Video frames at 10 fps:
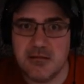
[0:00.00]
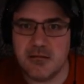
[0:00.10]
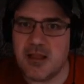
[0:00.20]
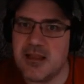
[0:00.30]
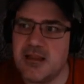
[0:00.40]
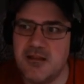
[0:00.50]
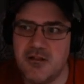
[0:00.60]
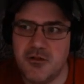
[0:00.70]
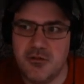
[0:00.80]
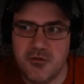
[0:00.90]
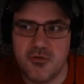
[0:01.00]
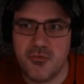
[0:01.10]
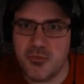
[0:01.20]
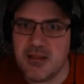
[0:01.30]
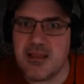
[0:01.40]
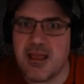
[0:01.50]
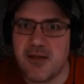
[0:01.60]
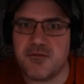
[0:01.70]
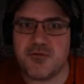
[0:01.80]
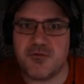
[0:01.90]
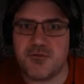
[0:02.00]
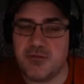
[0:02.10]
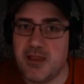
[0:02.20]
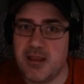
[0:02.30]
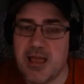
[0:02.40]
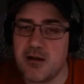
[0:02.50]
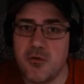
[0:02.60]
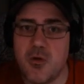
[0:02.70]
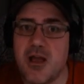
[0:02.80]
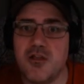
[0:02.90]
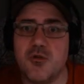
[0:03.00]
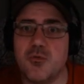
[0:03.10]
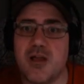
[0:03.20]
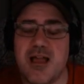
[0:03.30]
Like, you really have to like. I don't know how you were.